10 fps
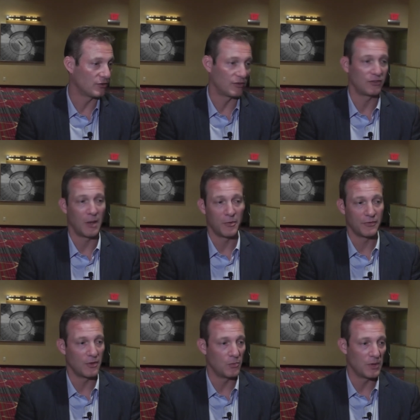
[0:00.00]
Some
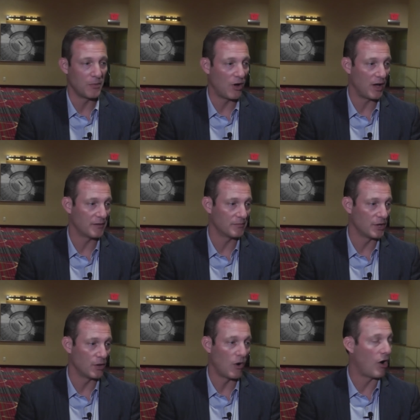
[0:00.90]
of them we bought,
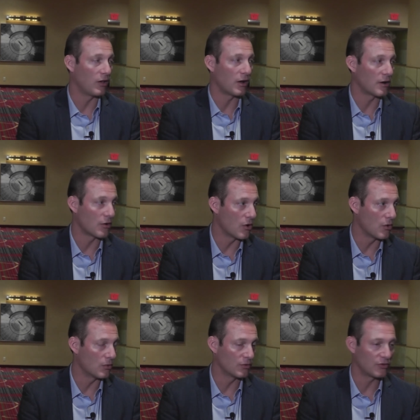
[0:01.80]
you know, all on our
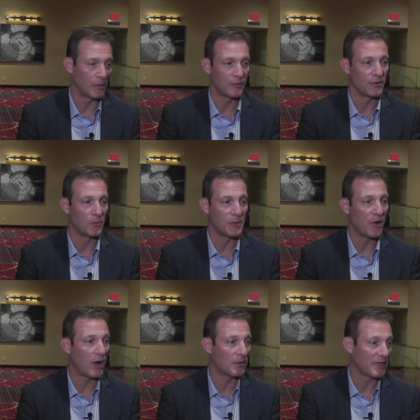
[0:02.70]
own. Some of them we
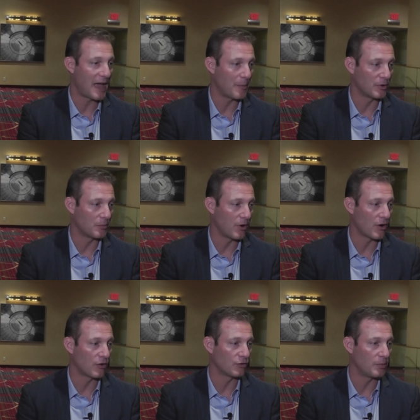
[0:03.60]
bought with capital
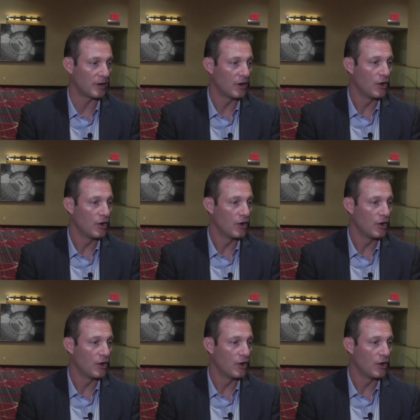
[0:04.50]
partners, but